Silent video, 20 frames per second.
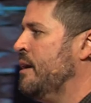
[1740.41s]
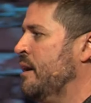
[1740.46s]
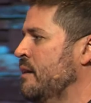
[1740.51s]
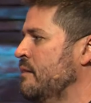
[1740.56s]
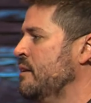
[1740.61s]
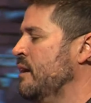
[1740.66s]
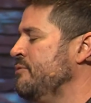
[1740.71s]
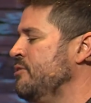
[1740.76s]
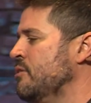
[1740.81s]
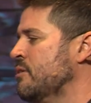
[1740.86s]
Uh,
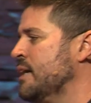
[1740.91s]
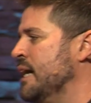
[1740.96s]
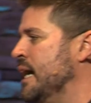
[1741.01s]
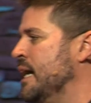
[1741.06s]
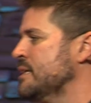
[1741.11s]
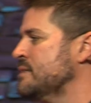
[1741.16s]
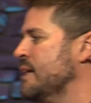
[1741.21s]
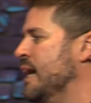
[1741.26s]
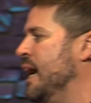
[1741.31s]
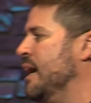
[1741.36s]
love you
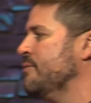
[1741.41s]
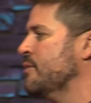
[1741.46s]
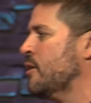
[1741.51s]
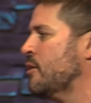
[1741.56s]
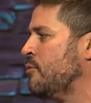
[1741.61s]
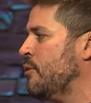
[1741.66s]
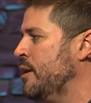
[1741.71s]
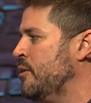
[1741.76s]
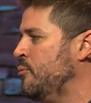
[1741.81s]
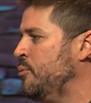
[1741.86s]
guys. Have a
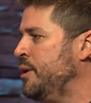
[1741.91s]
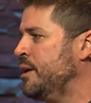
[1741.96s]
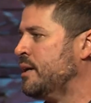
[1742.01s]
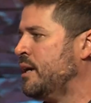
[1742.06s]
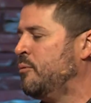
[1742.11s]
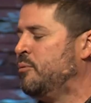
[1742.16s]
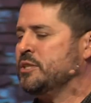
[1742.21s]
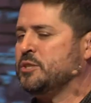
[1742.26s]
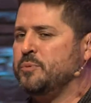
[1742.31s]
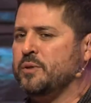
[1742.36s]
great week.
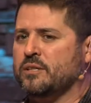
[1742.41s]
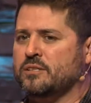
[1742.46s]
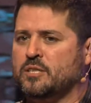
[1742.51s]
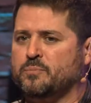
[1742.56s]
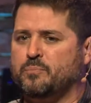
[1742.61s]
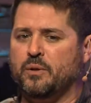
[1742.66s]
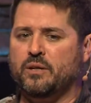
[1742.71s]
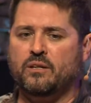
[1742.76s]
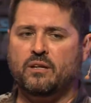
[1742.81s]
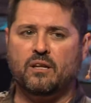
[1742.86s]
I wish we could
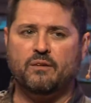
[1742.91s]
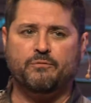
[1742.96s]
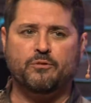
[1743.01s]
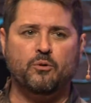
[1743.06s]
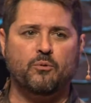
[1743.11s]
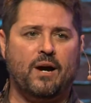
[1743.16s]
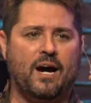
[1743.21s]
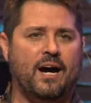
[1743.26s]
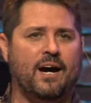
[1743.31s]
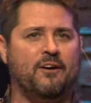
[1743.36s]
spend another
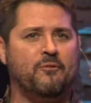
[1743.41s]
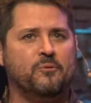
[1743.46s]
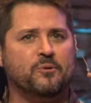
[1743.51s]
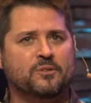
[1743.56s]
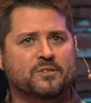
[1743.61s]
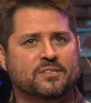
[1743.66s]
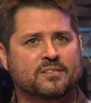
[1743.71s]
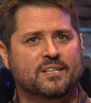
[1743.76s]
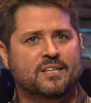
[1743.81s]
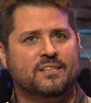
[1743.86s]
few
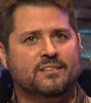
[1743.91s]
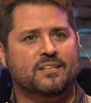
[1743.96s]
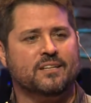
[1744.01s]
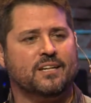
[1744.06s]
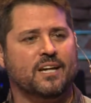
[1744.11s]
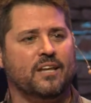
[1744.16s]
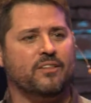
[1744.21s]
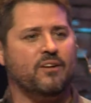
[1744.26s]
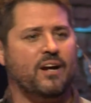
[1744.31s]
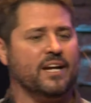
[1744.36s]
hours
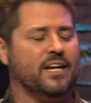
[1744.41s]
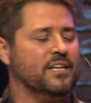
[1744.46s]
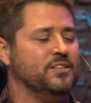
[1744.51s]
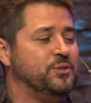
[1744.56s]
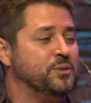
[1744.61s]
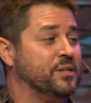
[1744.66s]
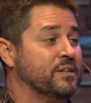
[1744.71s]
together. I guess